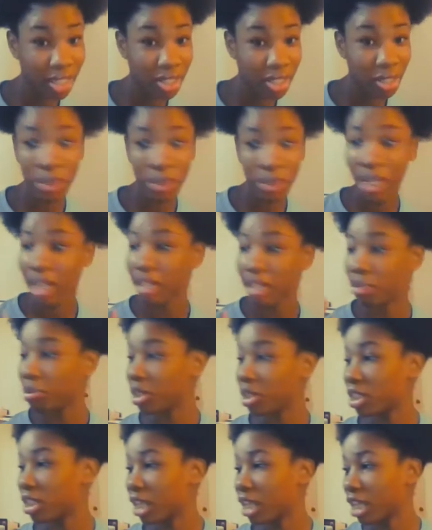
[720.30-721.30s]
into it as
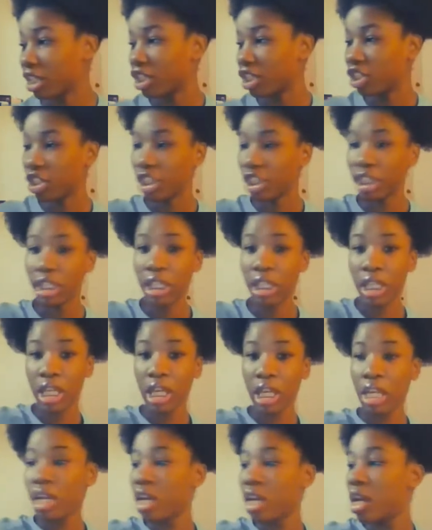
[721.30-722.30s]
much as I should.
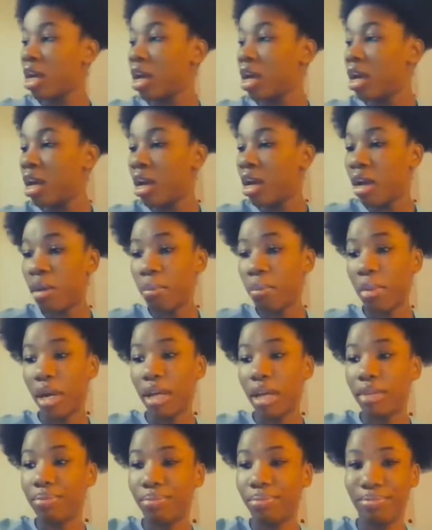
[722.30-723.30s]

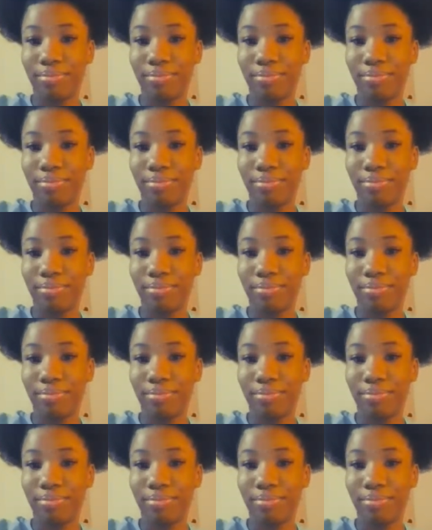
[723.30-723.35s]
But,